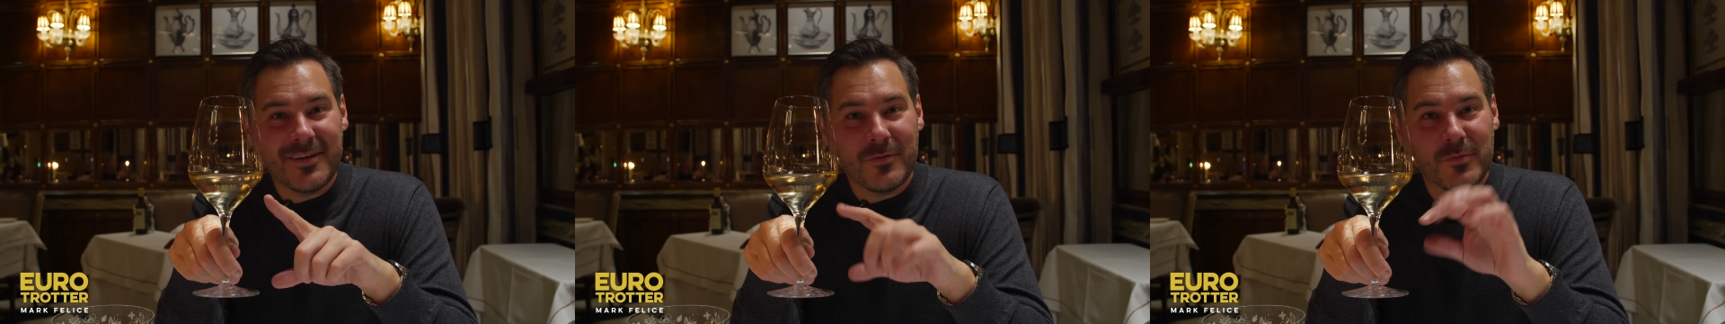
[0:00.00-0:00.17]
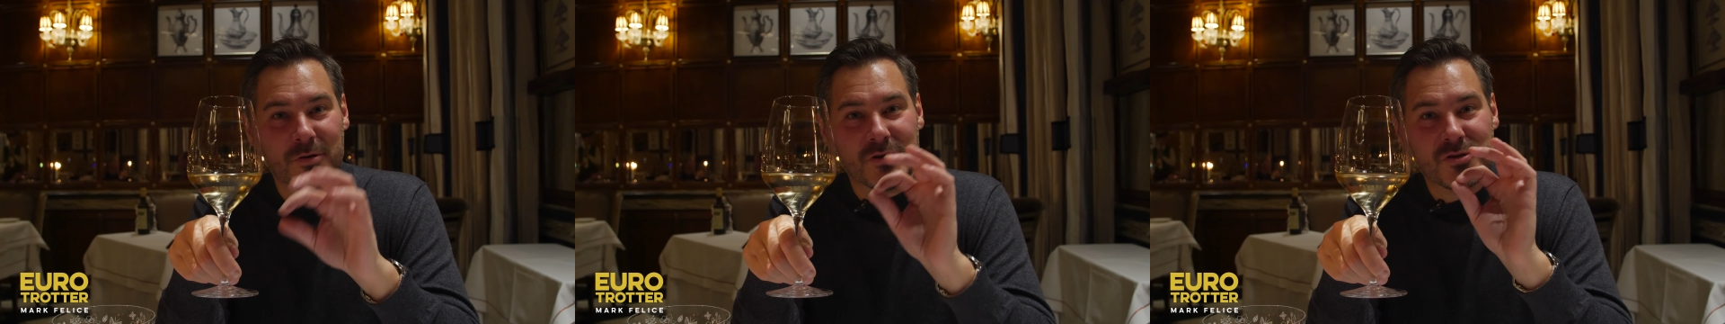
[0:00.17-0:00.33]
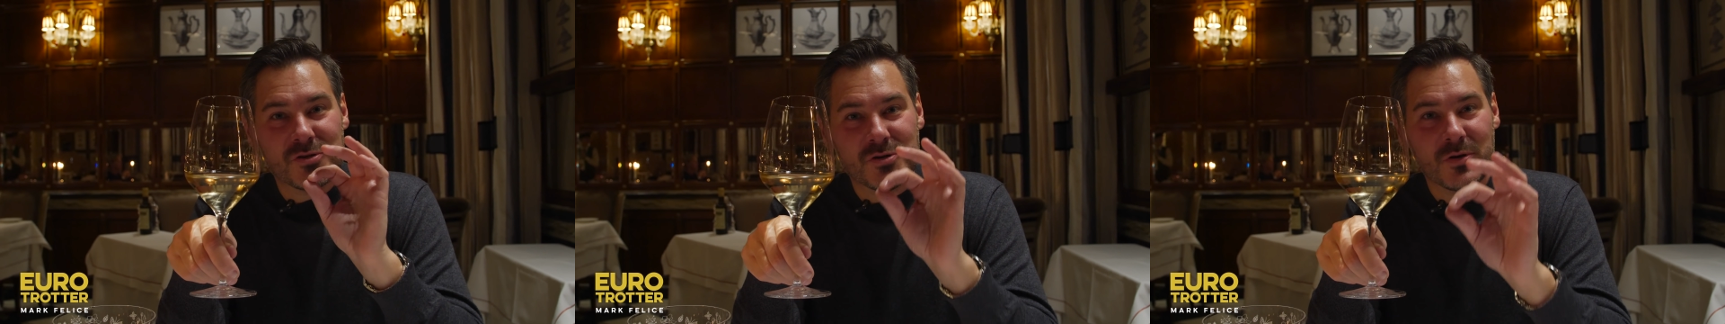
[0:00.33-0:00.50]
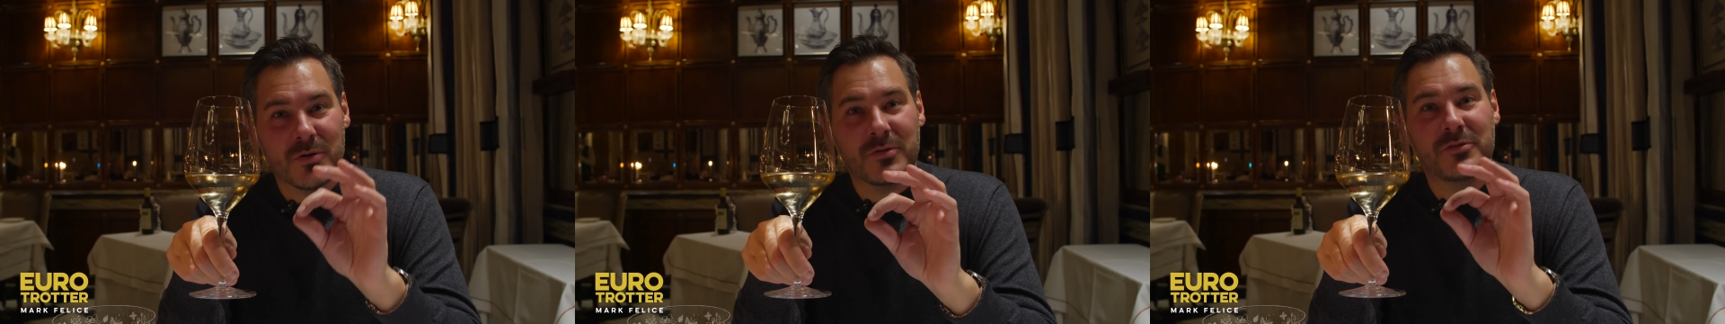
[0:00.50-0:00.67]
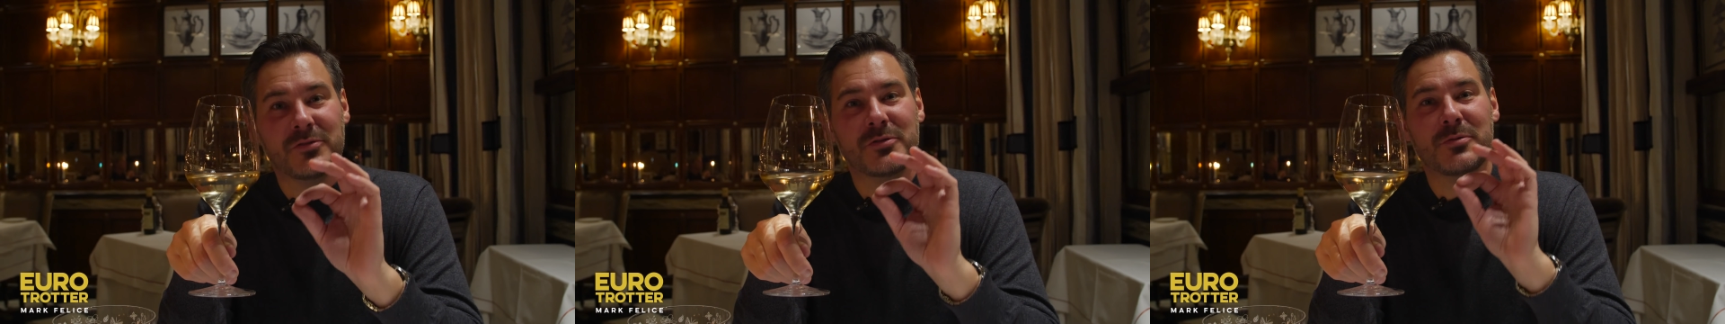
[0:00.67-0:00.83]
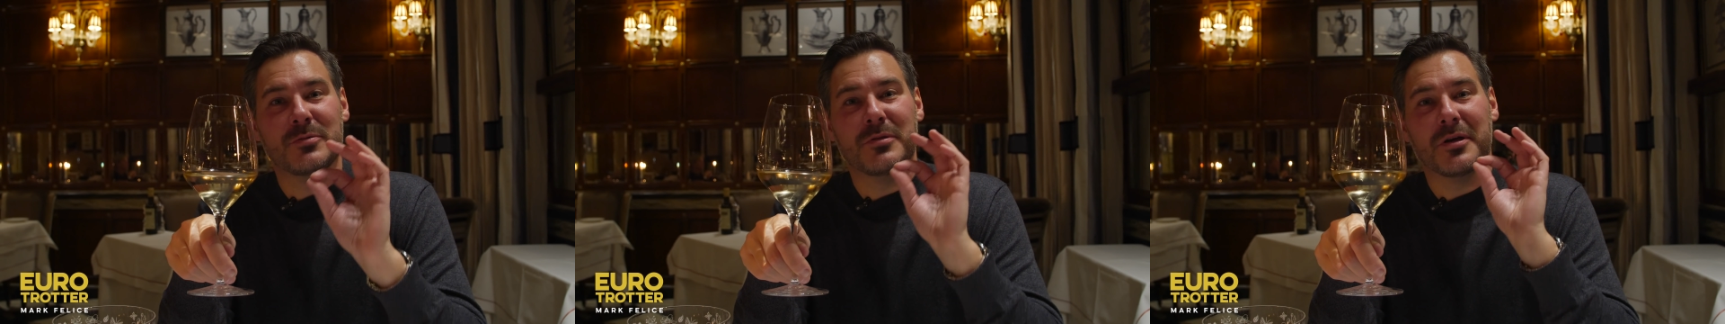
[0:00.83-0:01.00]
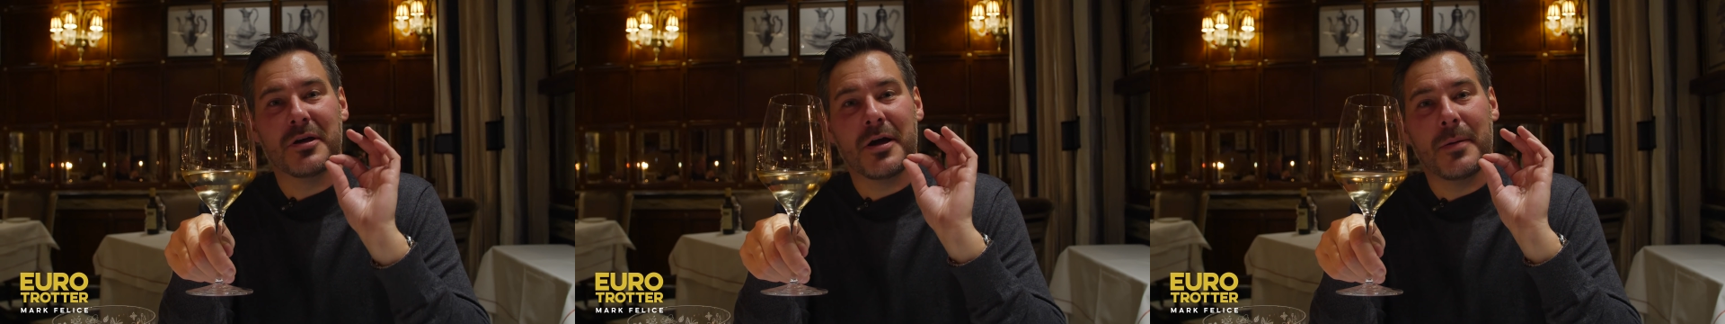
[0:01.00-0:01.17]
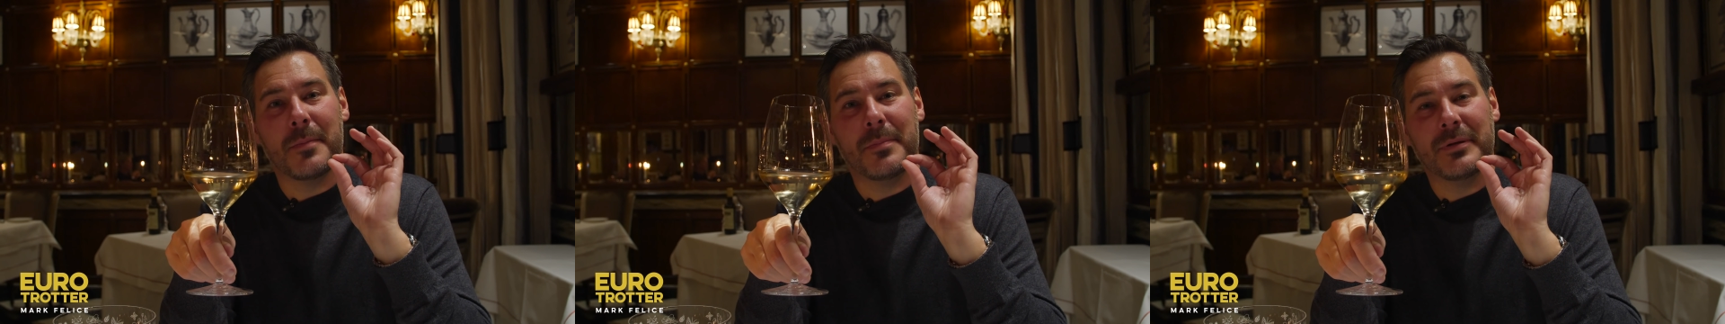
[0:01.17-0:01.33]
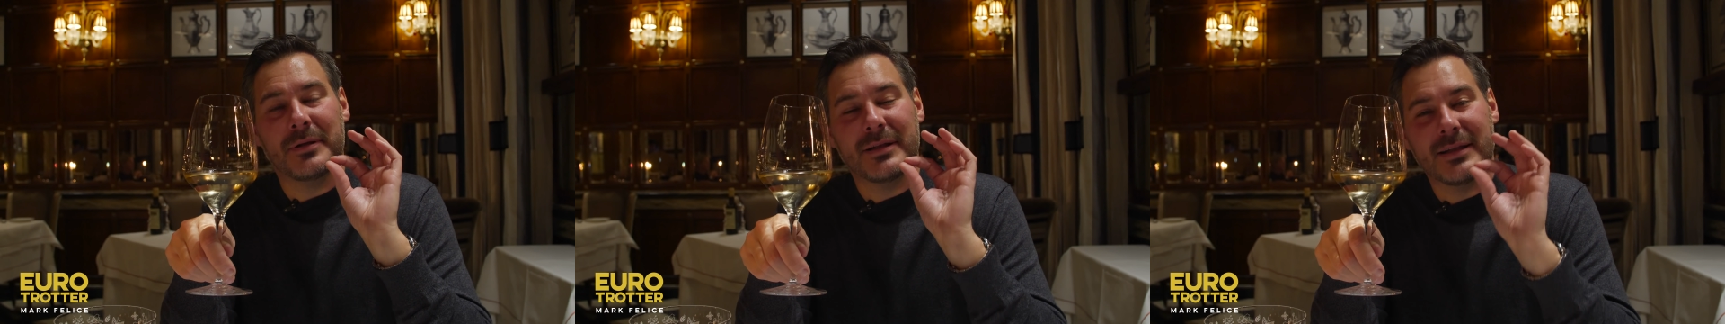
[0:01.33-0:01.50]
which shows you the
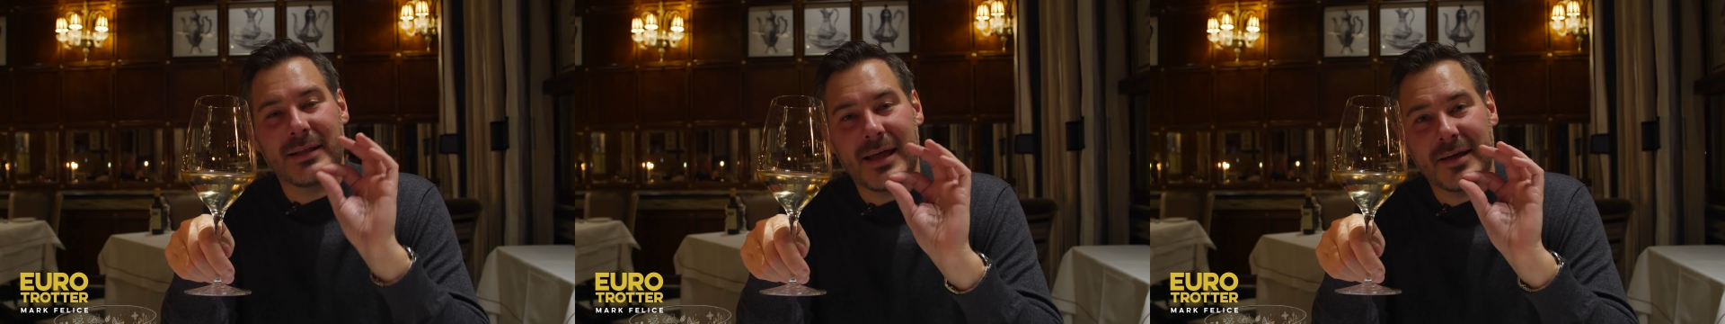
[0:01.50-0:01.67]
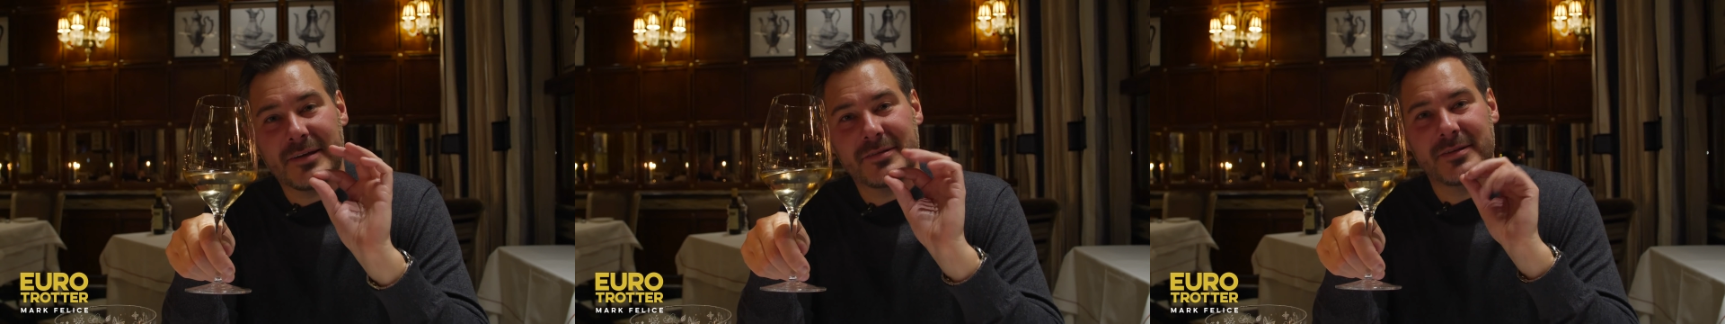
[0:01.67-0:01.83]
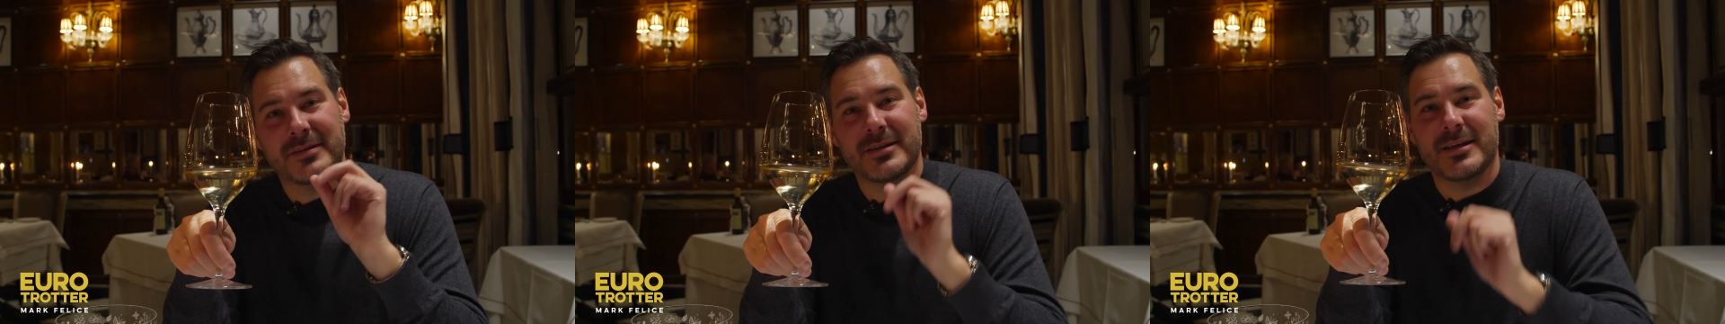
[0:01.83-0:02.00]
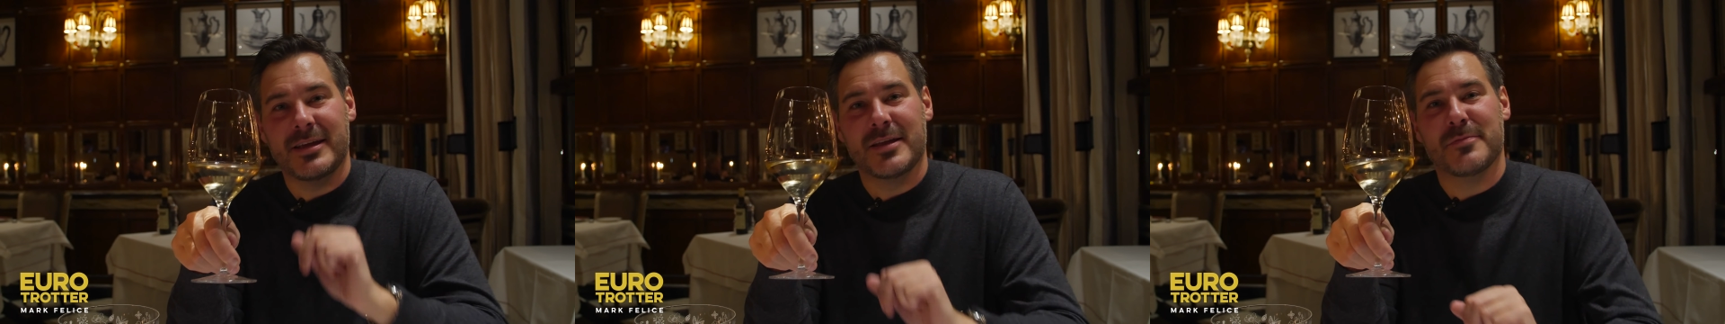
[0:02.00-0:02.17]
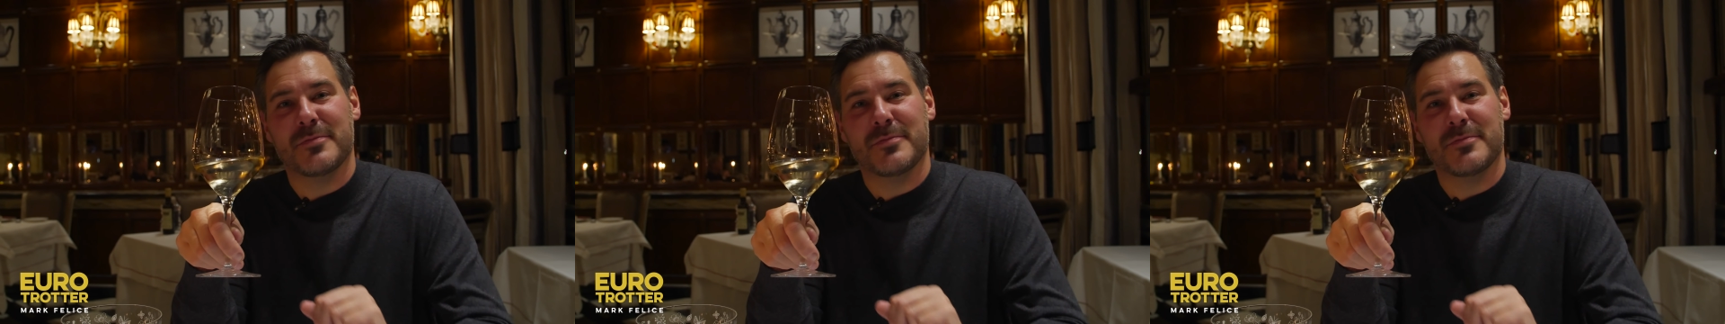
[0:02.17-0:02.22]
complexity